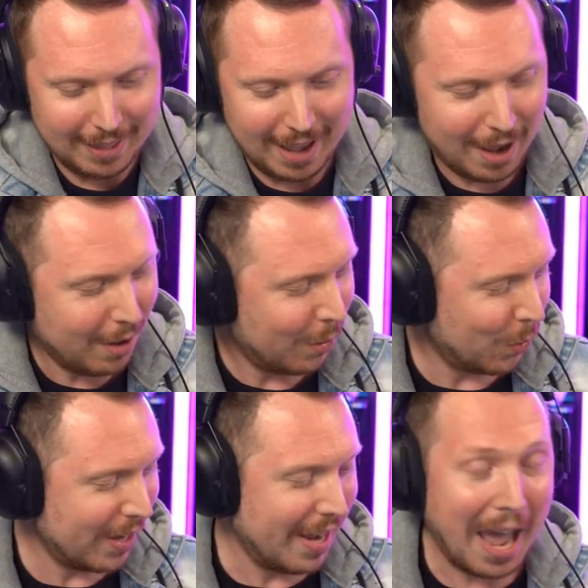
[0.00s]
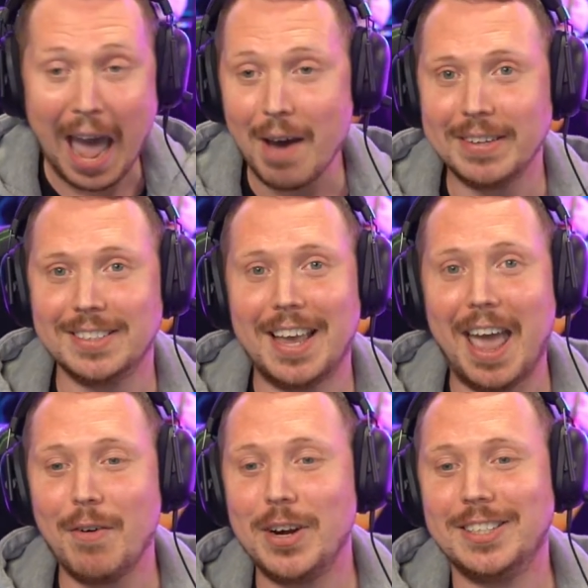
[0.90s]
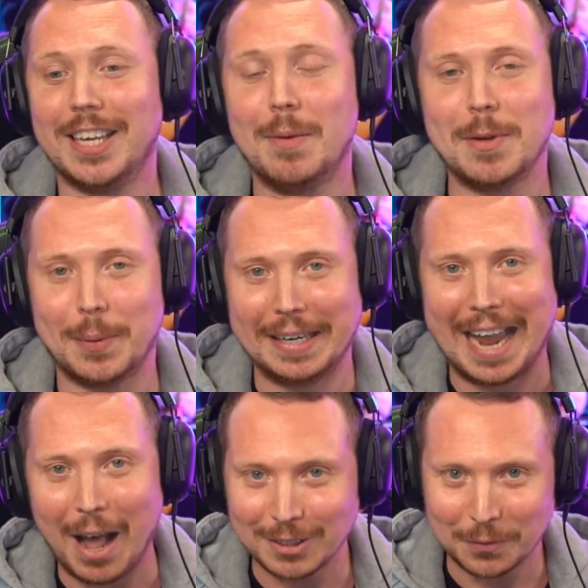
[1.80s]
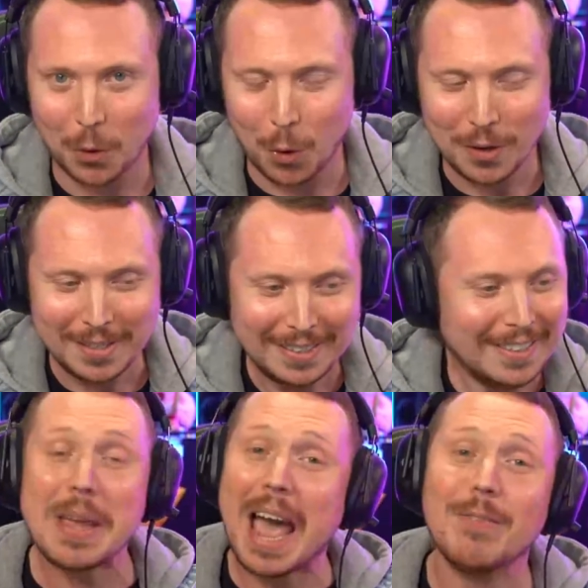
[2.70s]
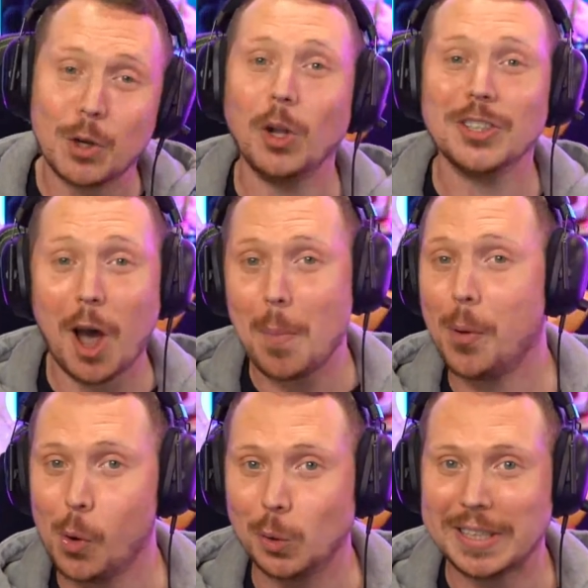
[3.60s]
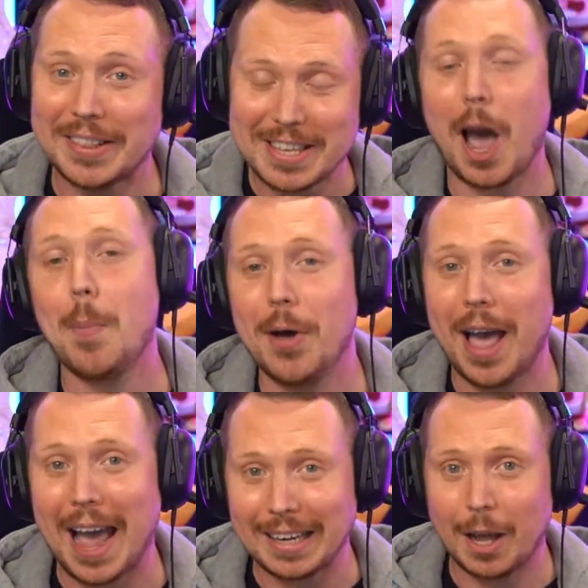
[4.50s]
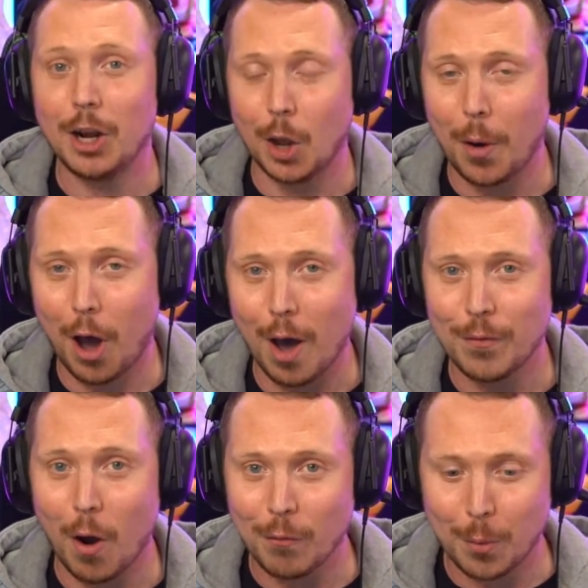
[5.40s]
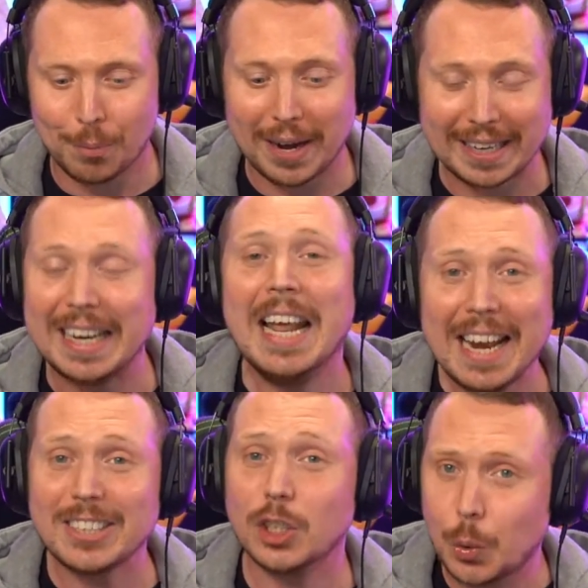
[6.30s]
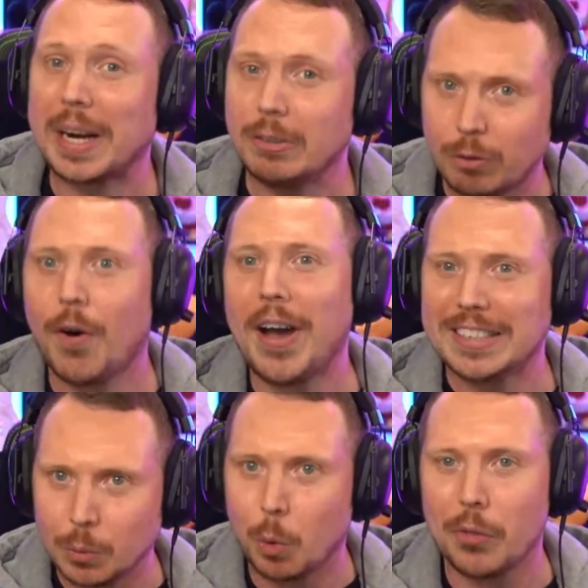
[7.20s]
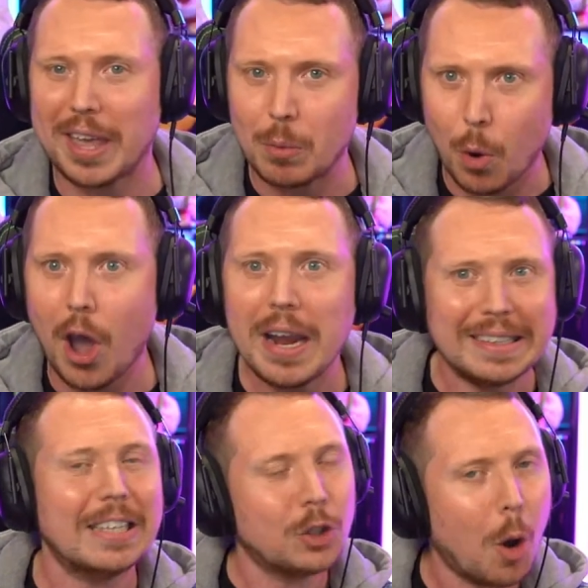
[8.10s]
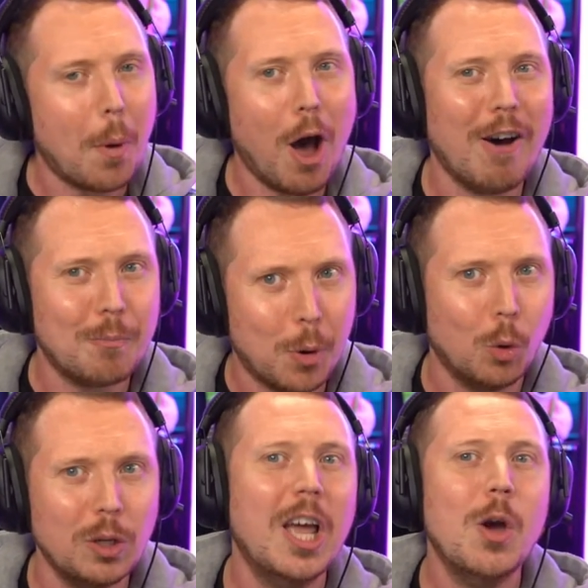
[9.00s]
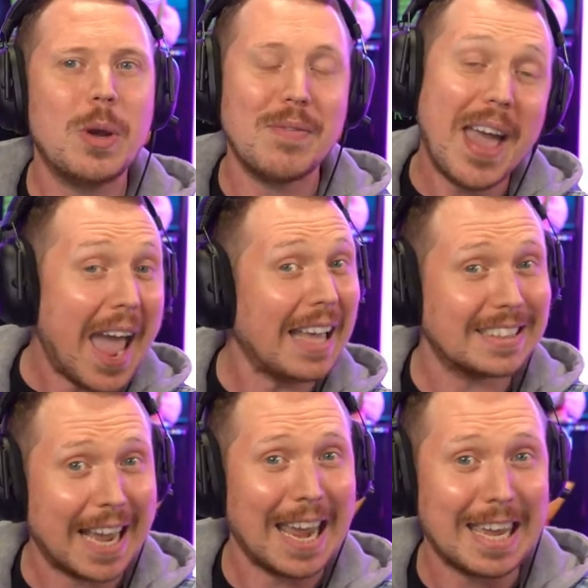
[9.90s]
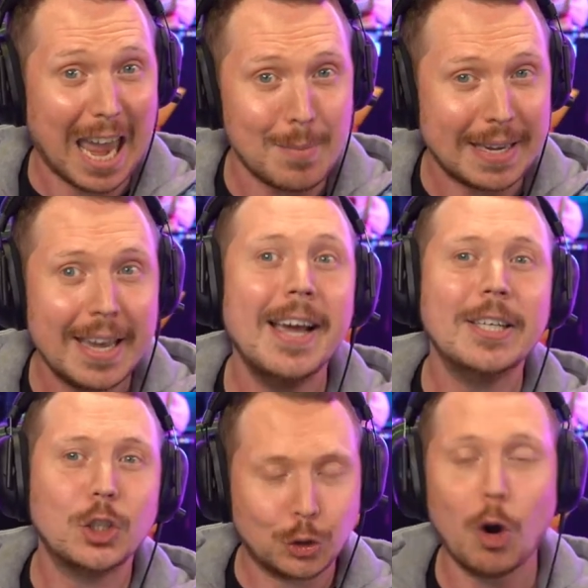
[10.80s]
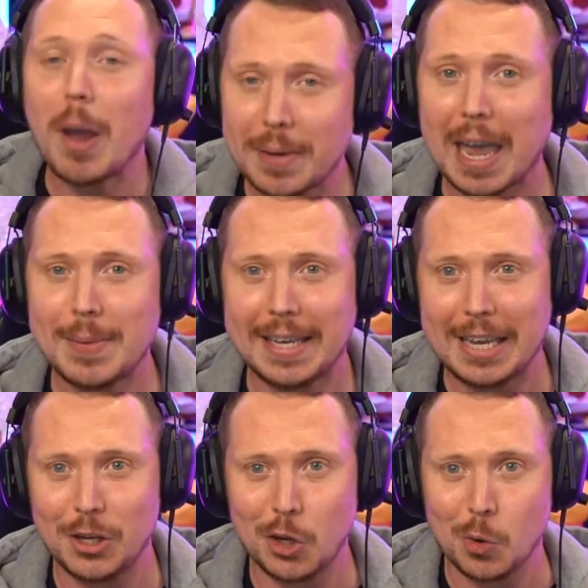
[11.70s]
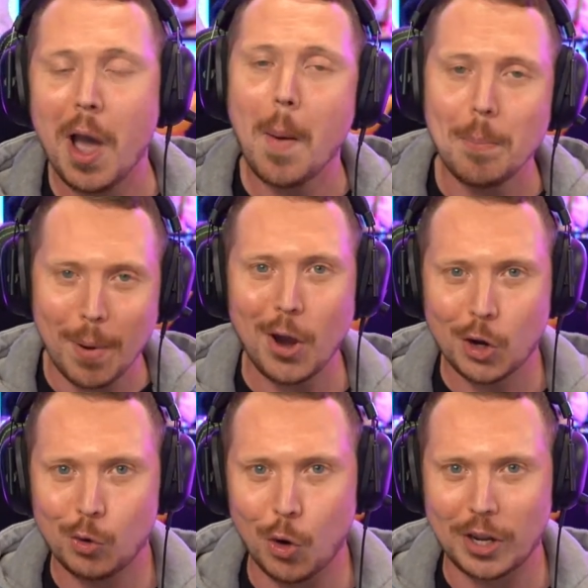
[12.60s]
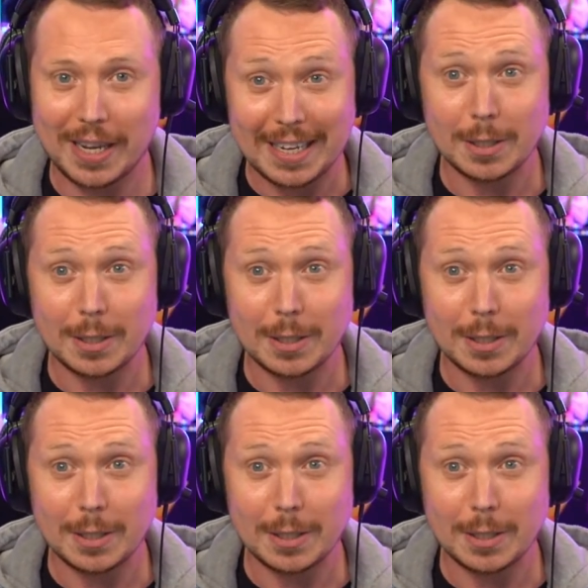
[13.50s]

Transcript: There we have it. Every team has been accounted for. Now we have got our pools in the upper and lower half of the bracket. Let's just quickly revise what they were. In the top half pool, we have SK Gaming, Tribe Gaming EU, Bankarog